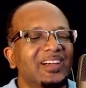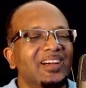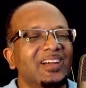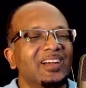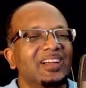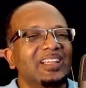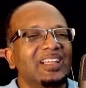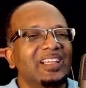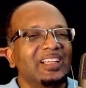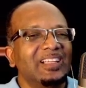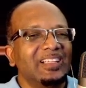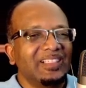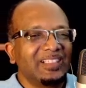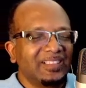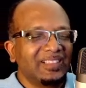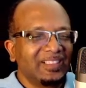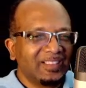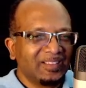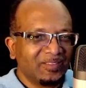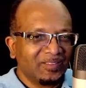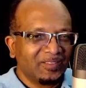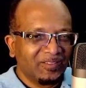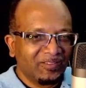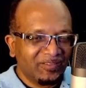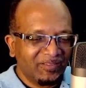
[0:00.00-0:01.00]
the
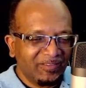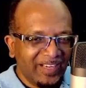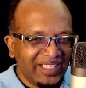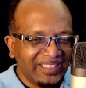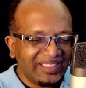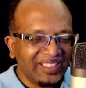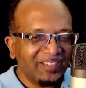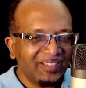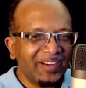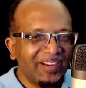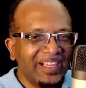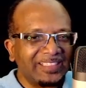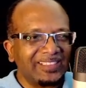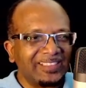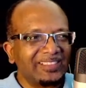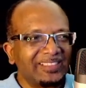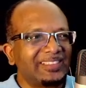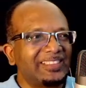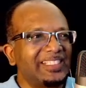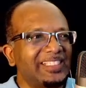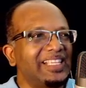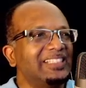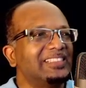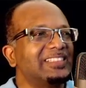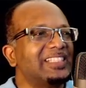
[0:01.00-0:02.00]

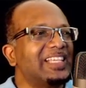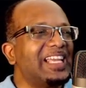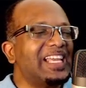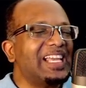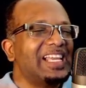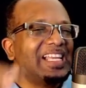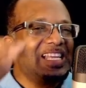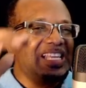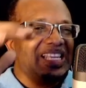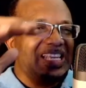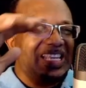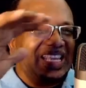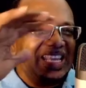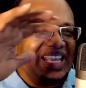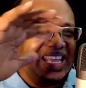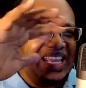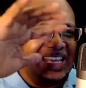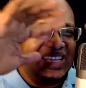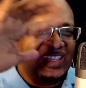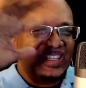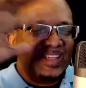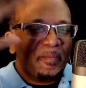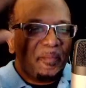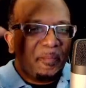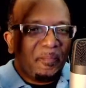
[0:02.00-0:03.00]
resurrected saints
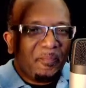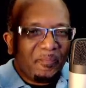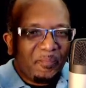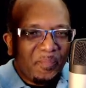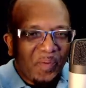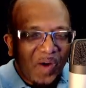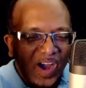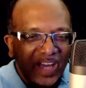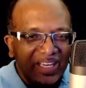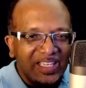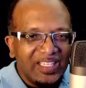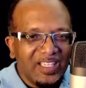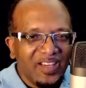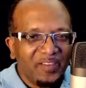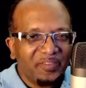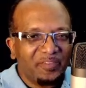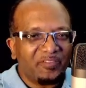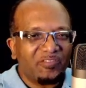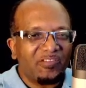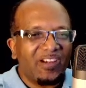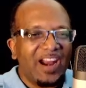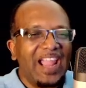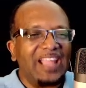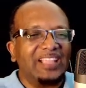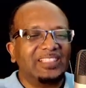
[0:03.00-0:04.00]
in the body
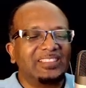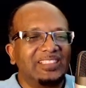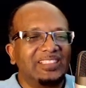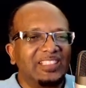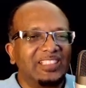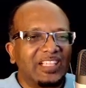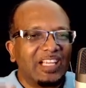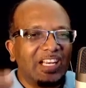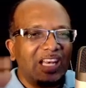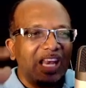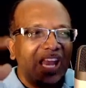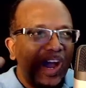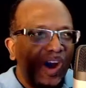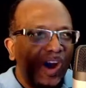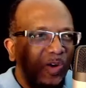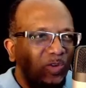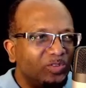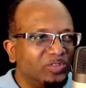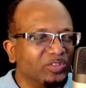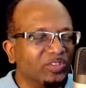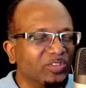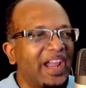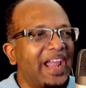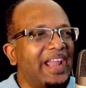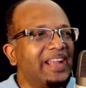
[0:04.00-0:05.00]
of Christ, in the
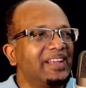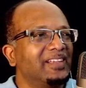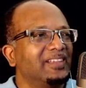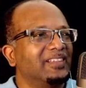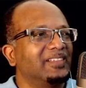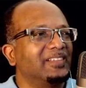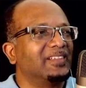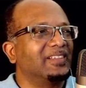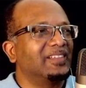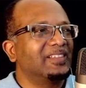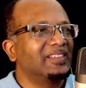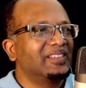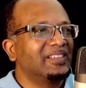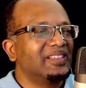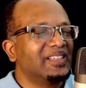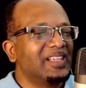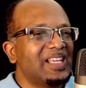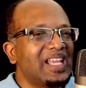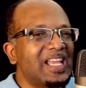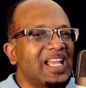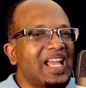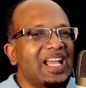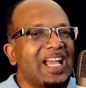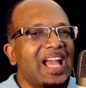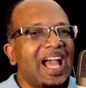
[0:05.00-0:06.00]
cloud, right?
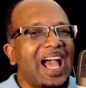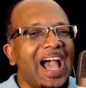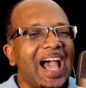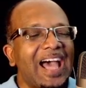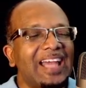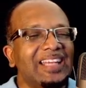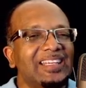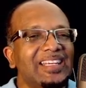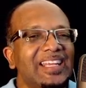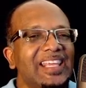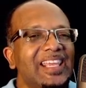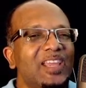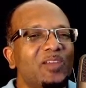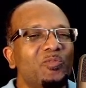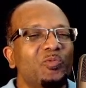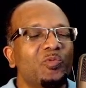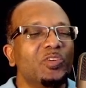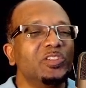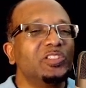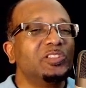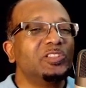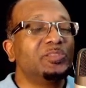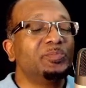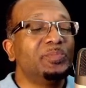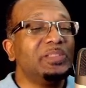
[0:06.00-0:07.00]
And they
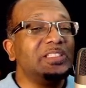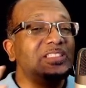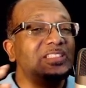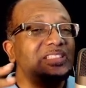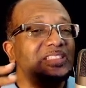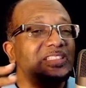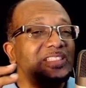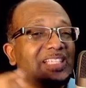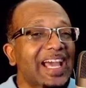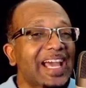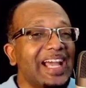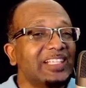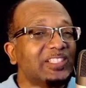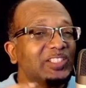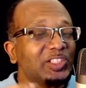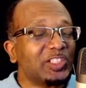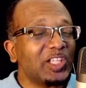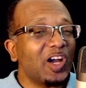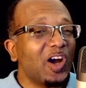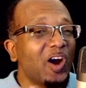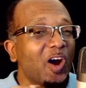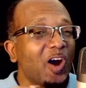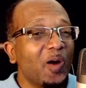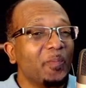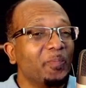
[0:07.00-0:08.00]
would be
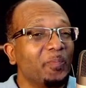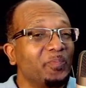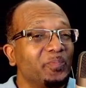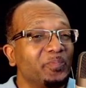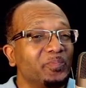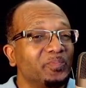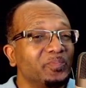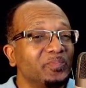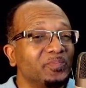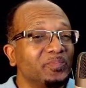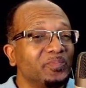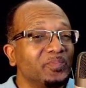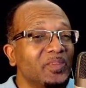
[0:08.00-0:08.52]
snatched up